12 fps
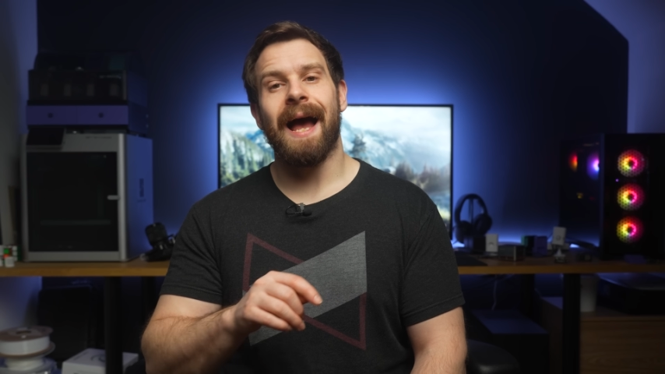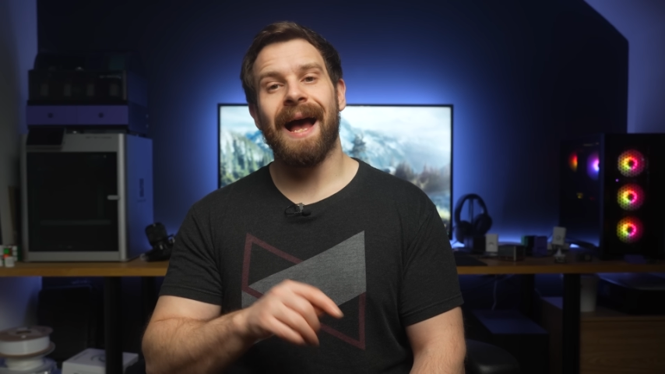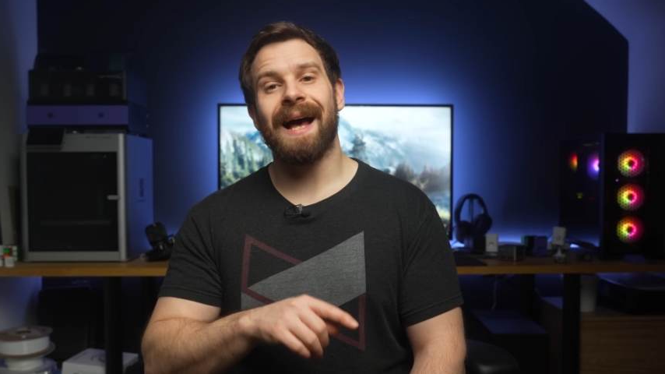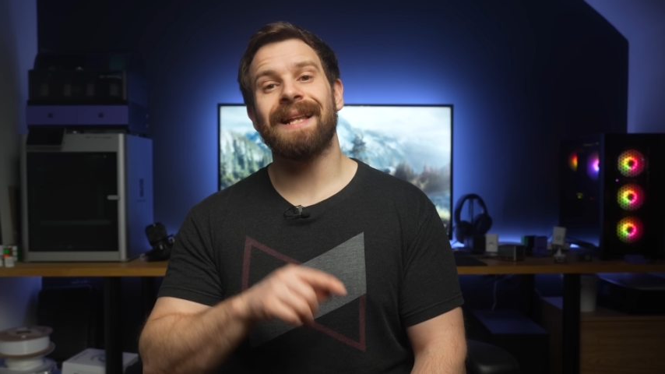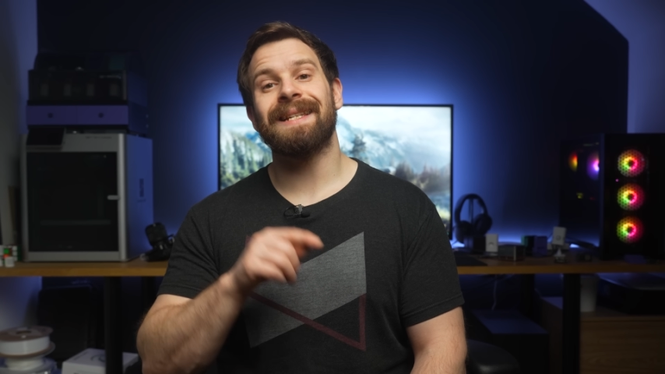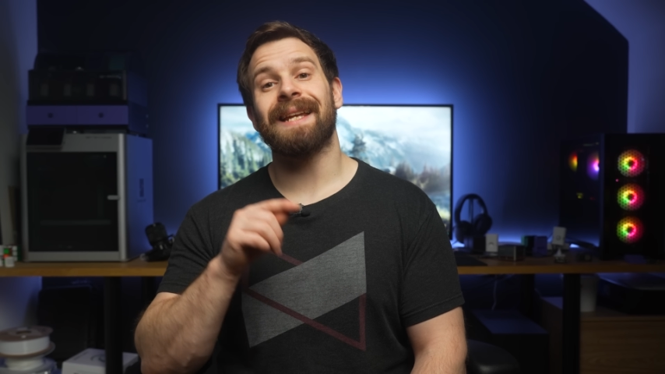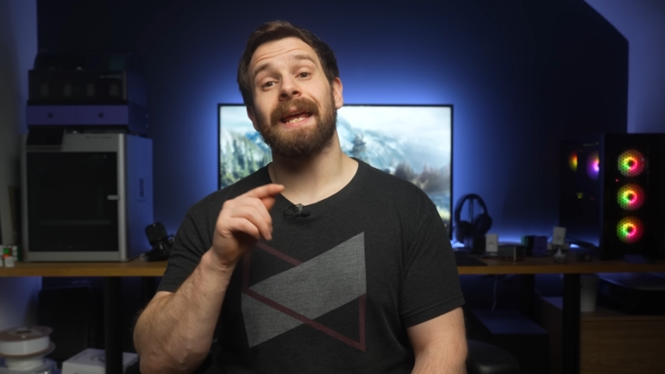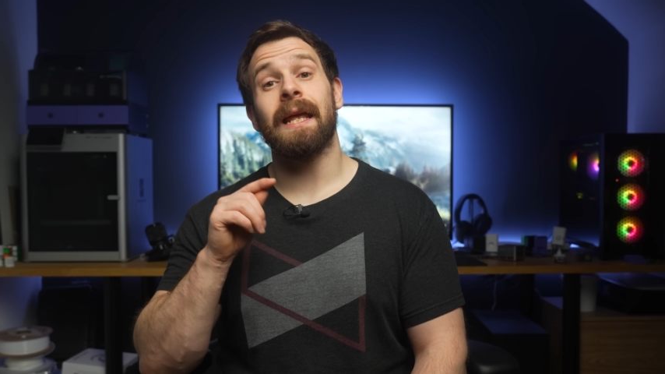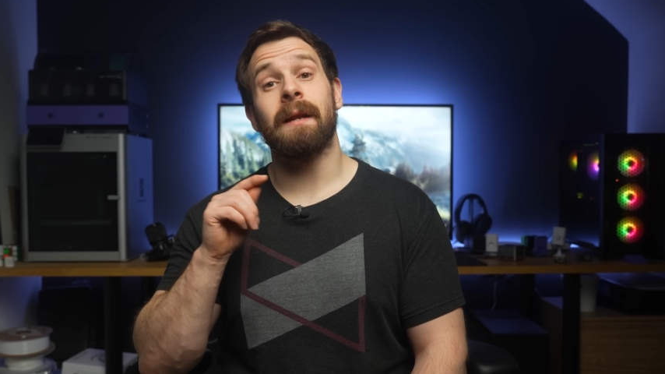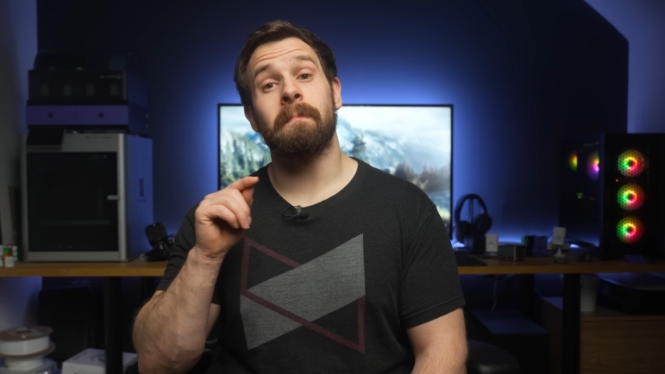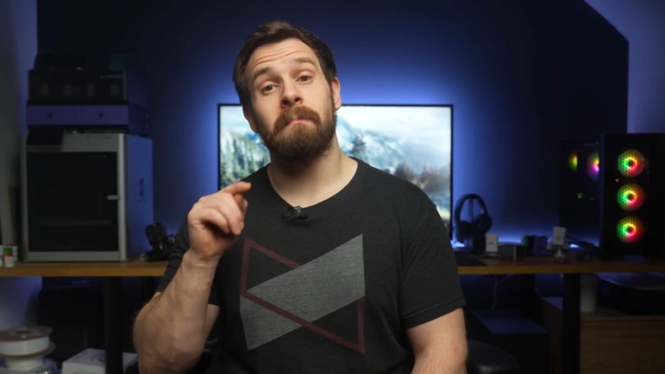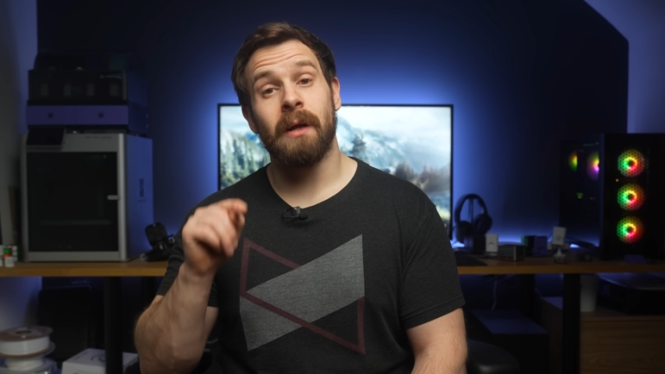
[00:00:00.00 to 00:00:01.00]
and
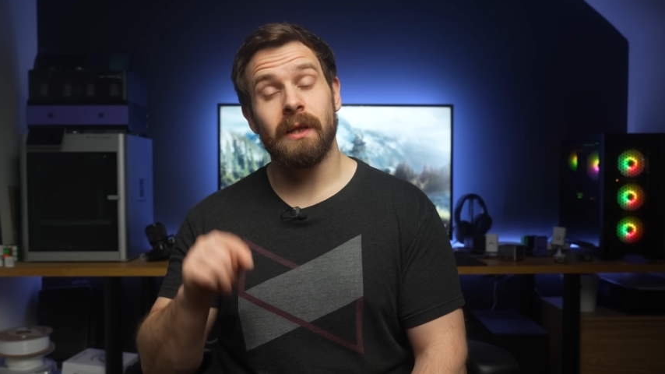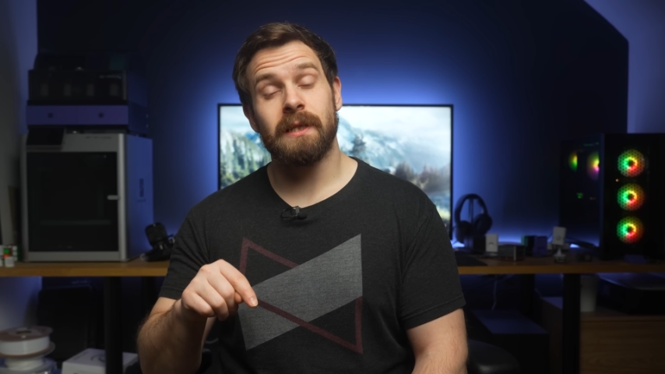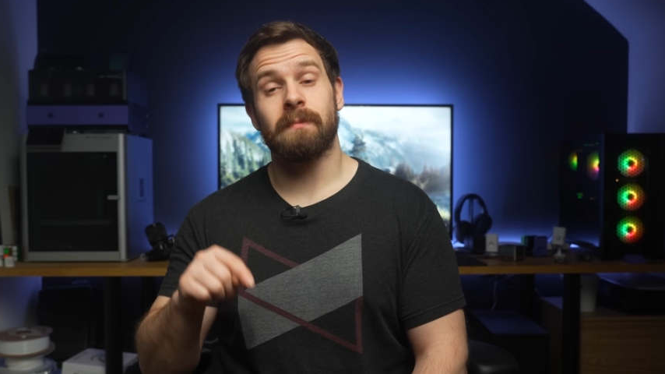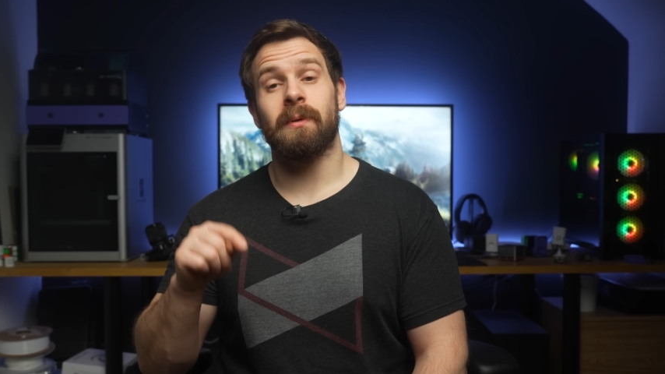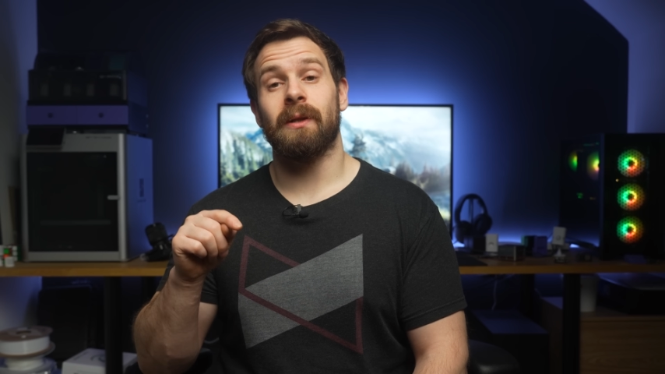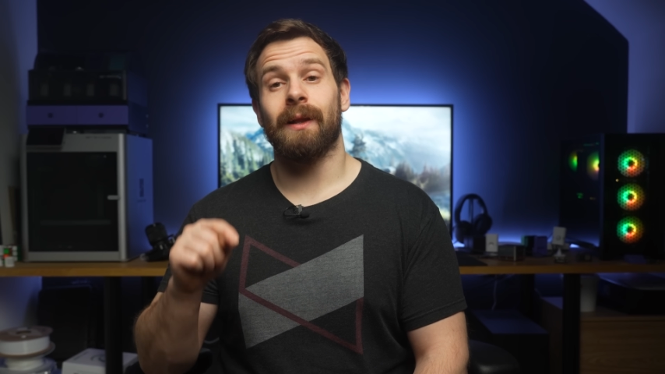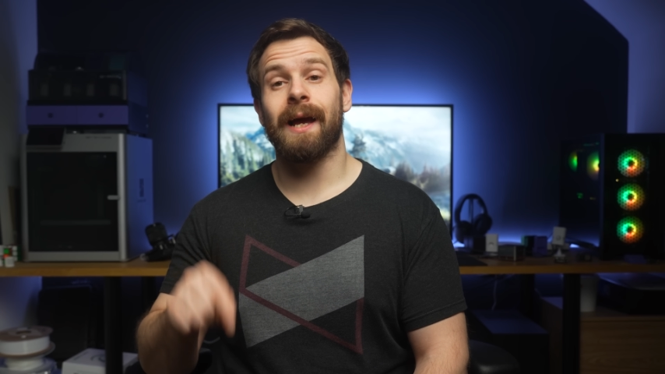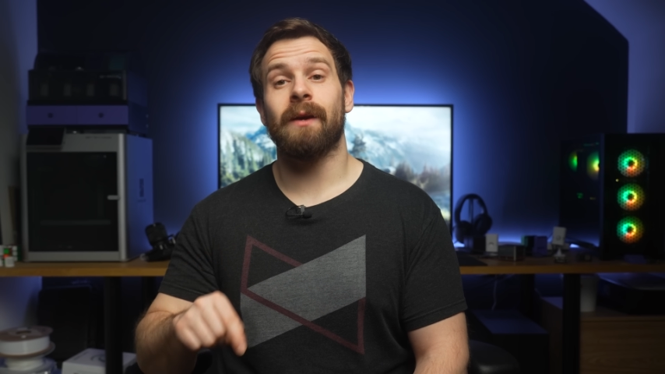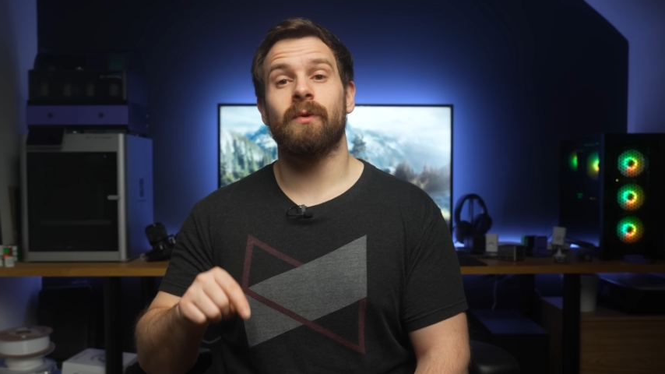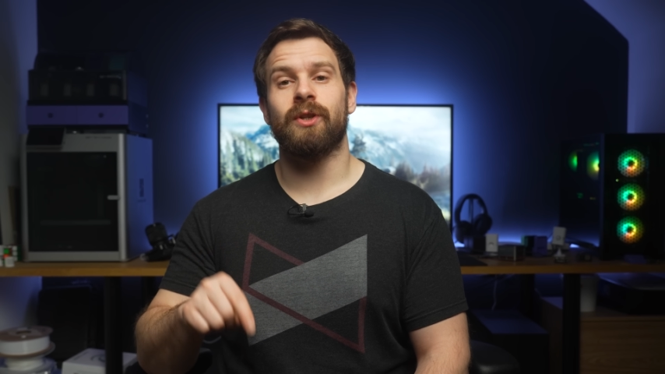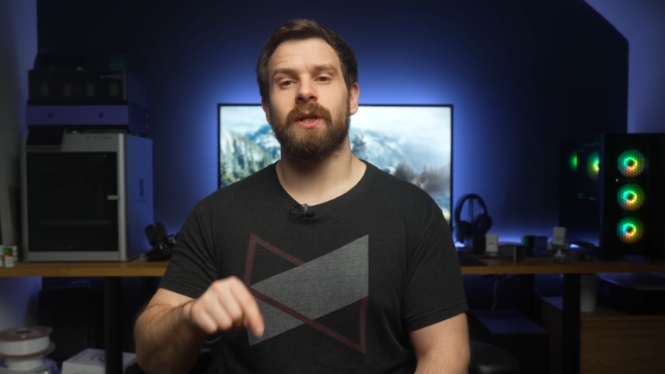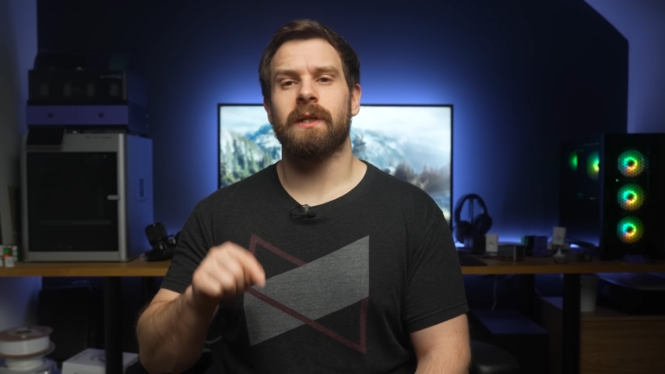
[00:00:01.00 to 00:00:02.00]
in multiple
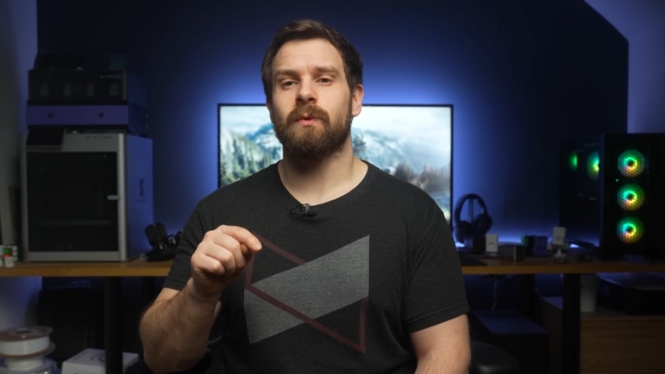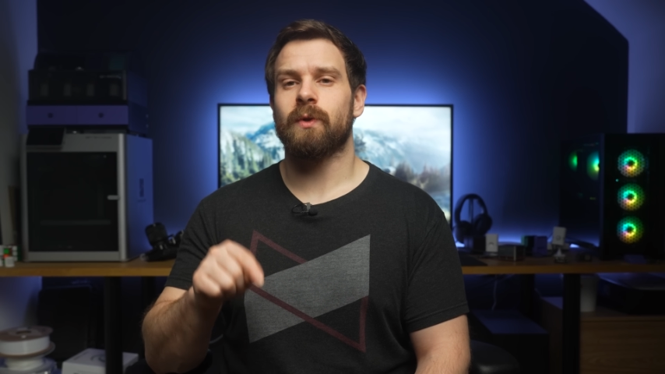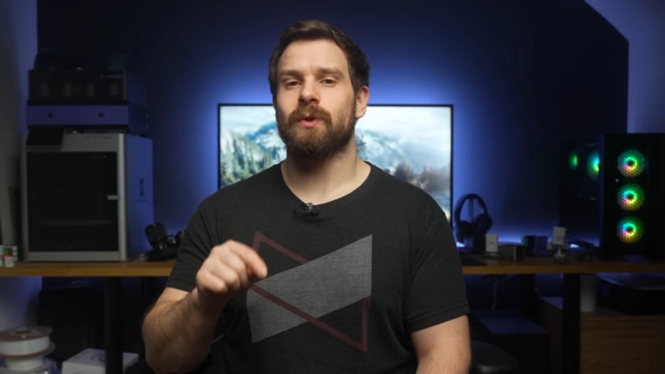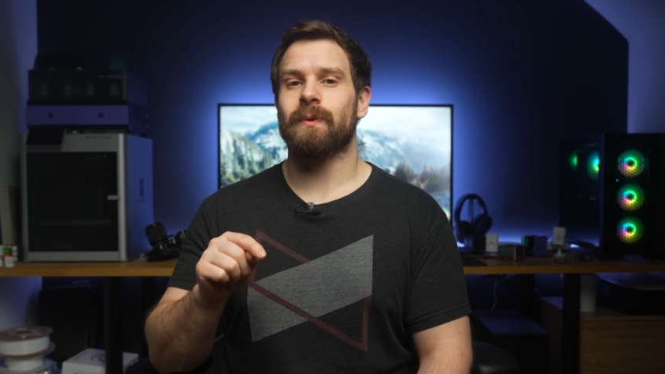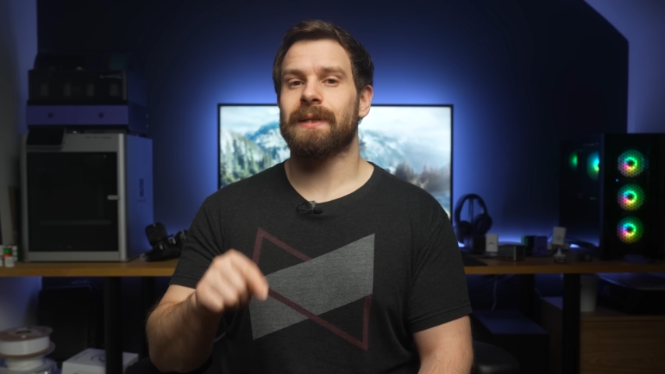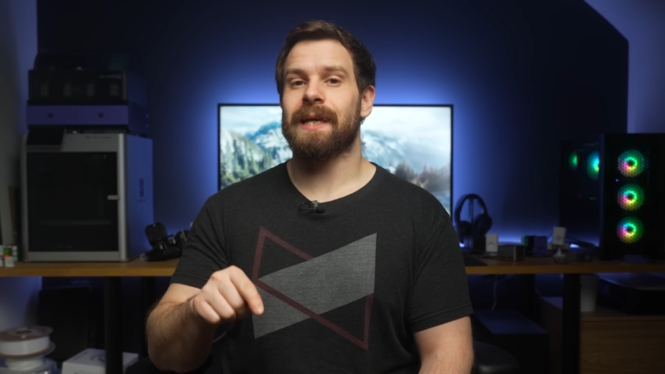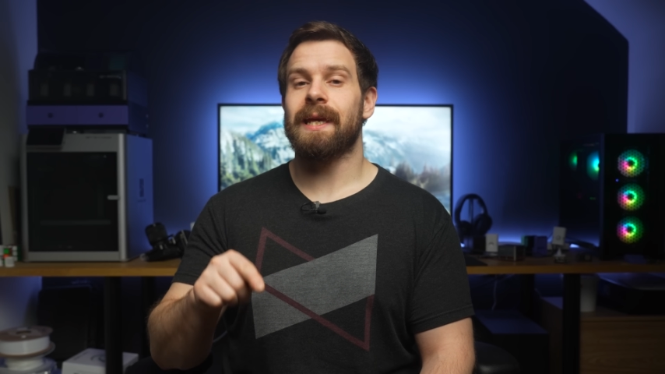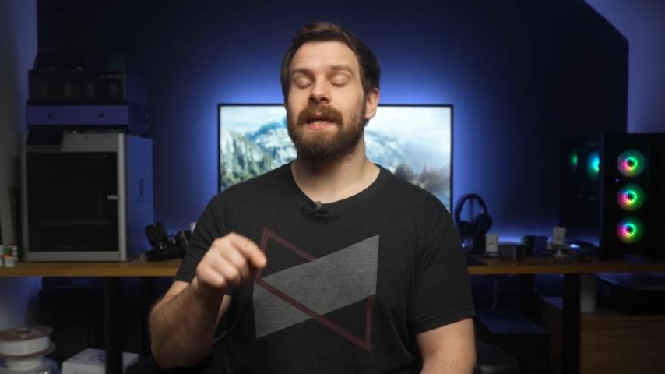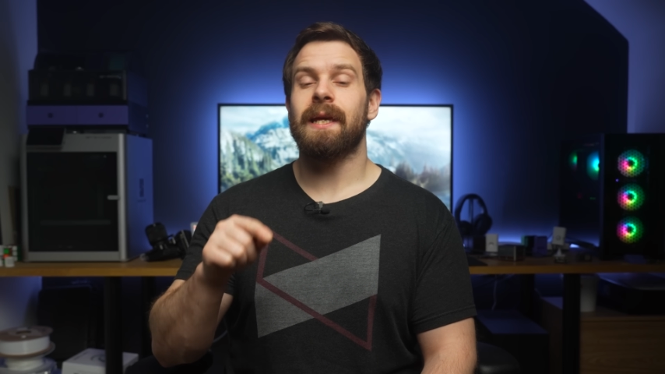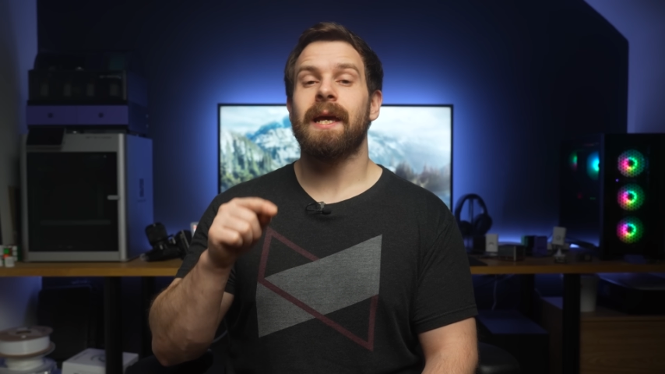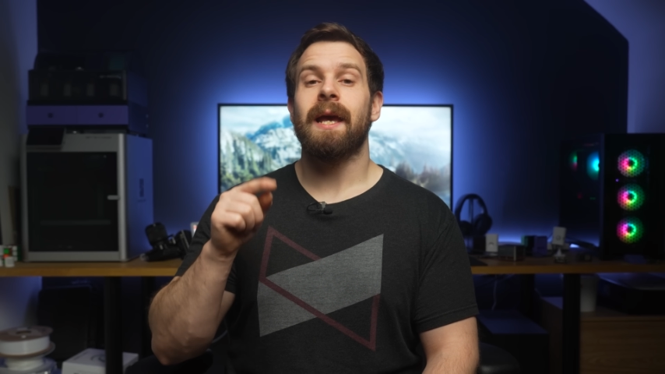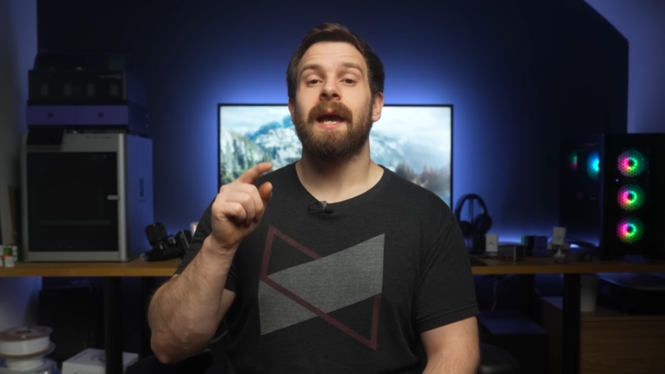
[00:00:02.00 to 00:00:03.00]
languages, which was
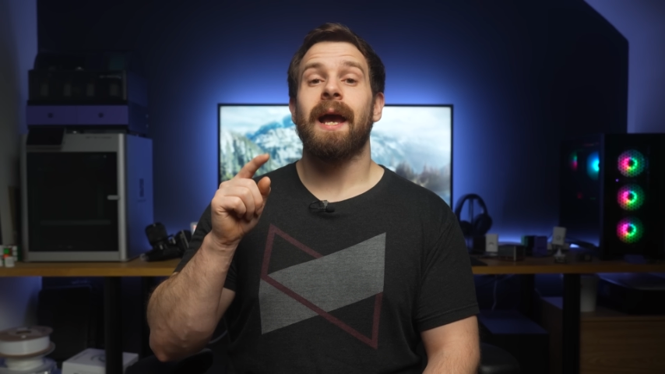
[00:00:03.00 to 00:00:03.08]
key,